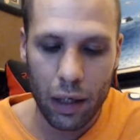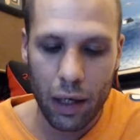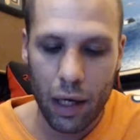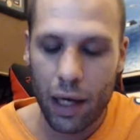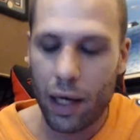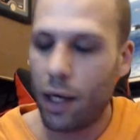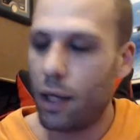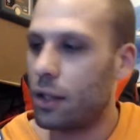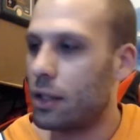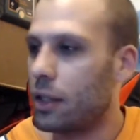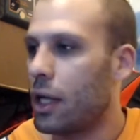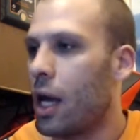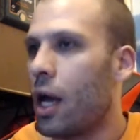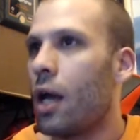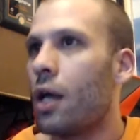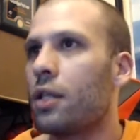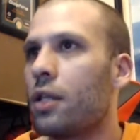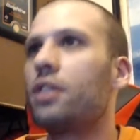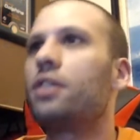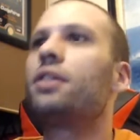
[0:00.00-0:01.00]
And it's
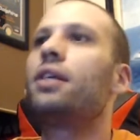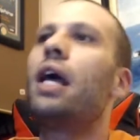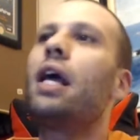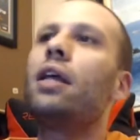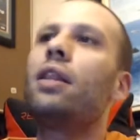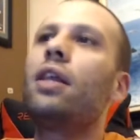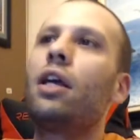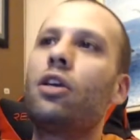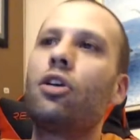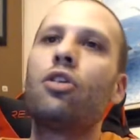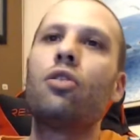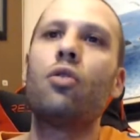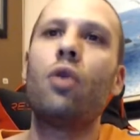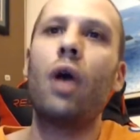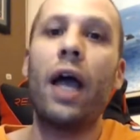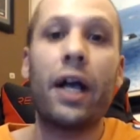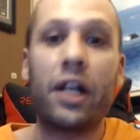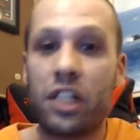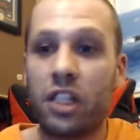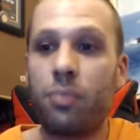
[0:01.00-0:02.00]
to say that you
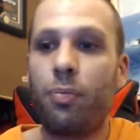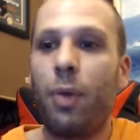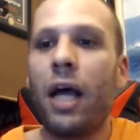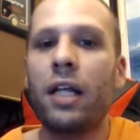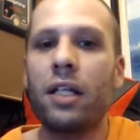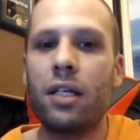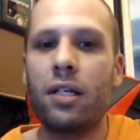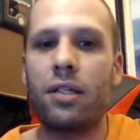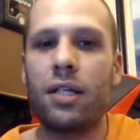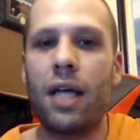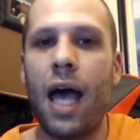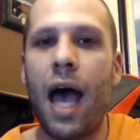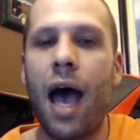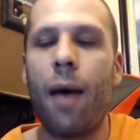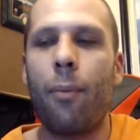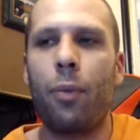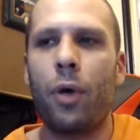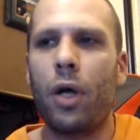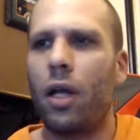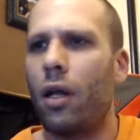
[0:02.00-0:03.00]
expect it to
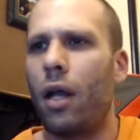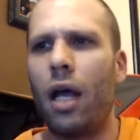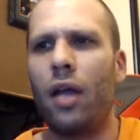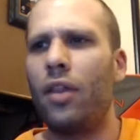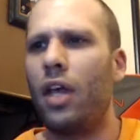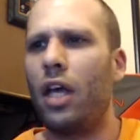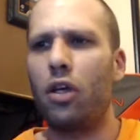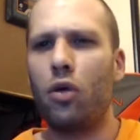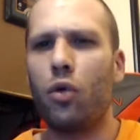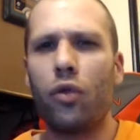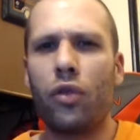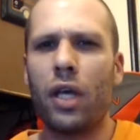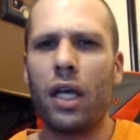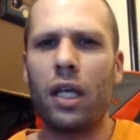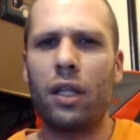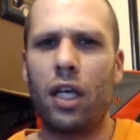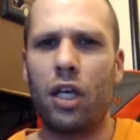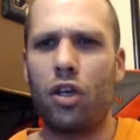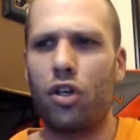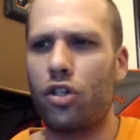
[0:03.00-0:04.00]
happen and that you
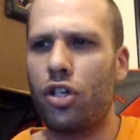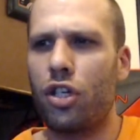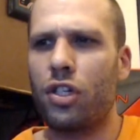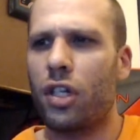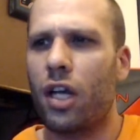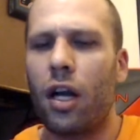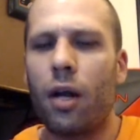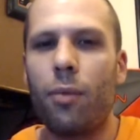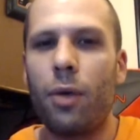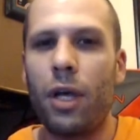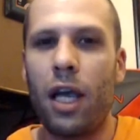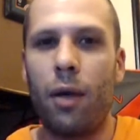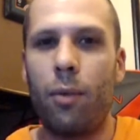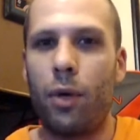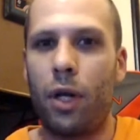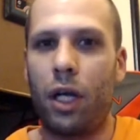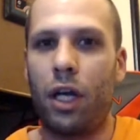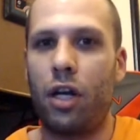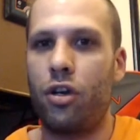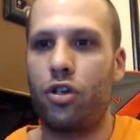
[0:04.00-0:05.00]
think that you're just going to be
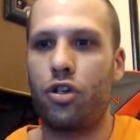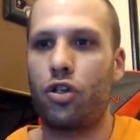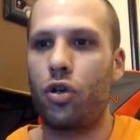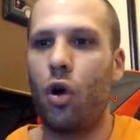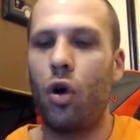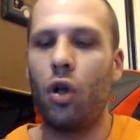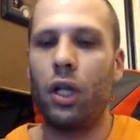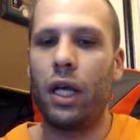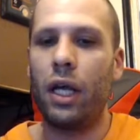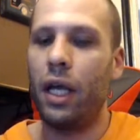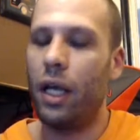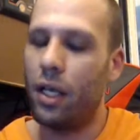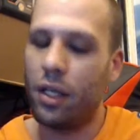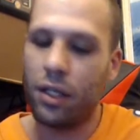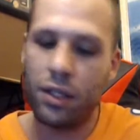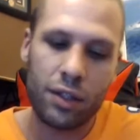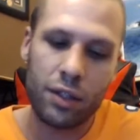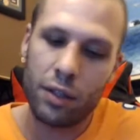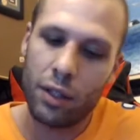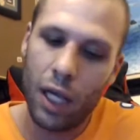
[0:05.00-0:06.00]
able to control it
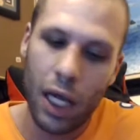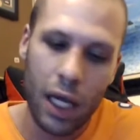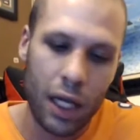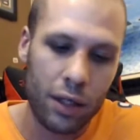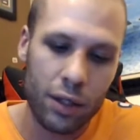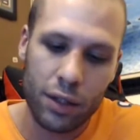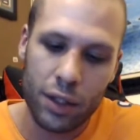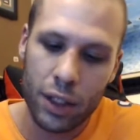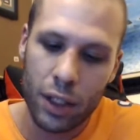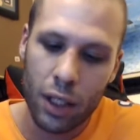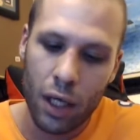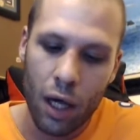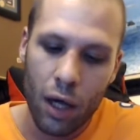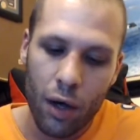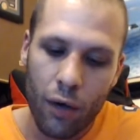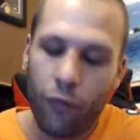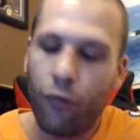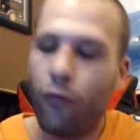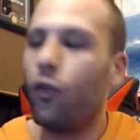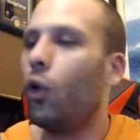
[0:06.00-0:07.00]
is
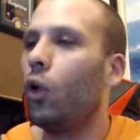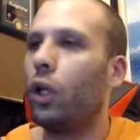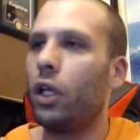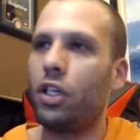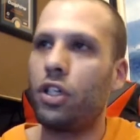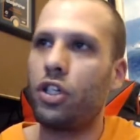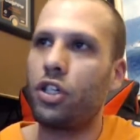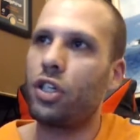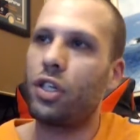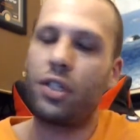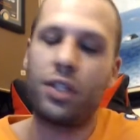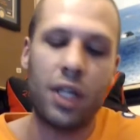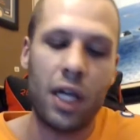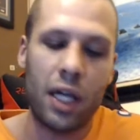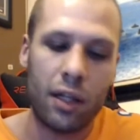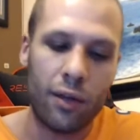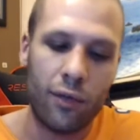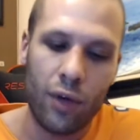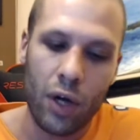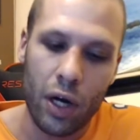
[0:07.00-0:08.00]
foolish, to
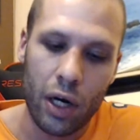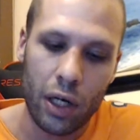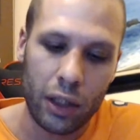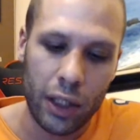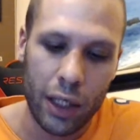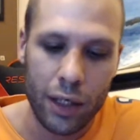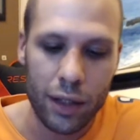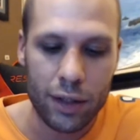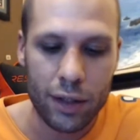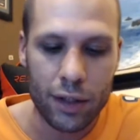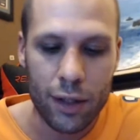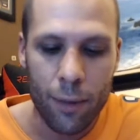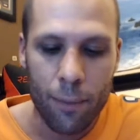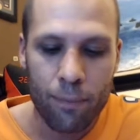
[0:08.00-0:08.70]
say the very least.